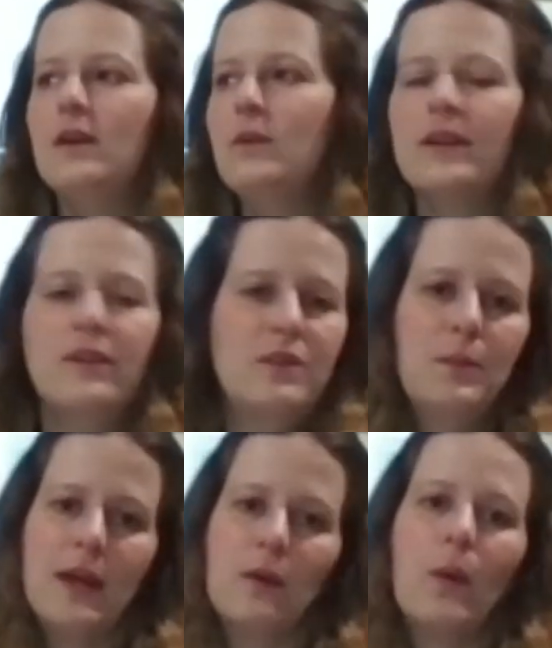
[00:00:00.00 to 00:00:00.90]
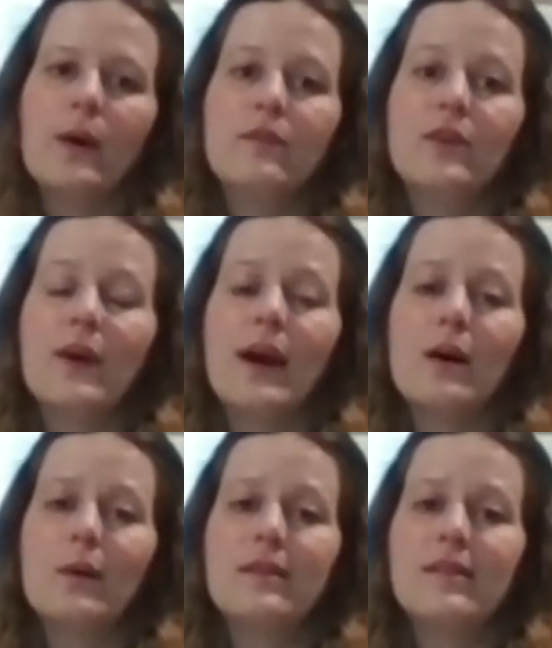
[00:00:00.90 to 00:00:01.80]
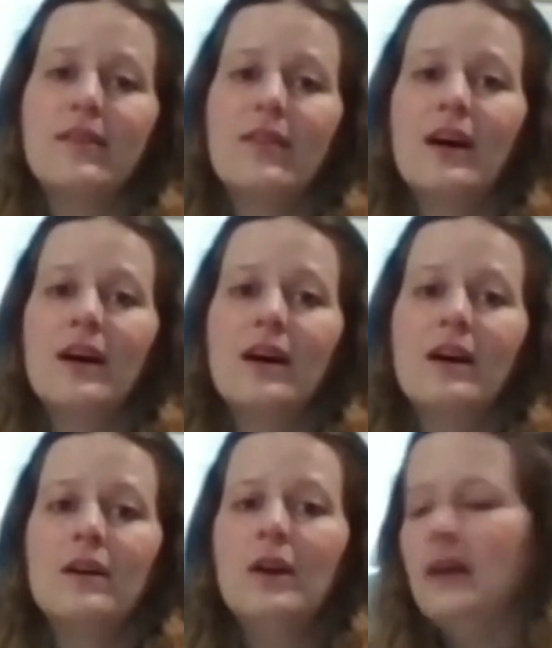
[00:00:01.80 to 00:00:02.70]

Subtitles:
we're going to spend quite a few hours in there,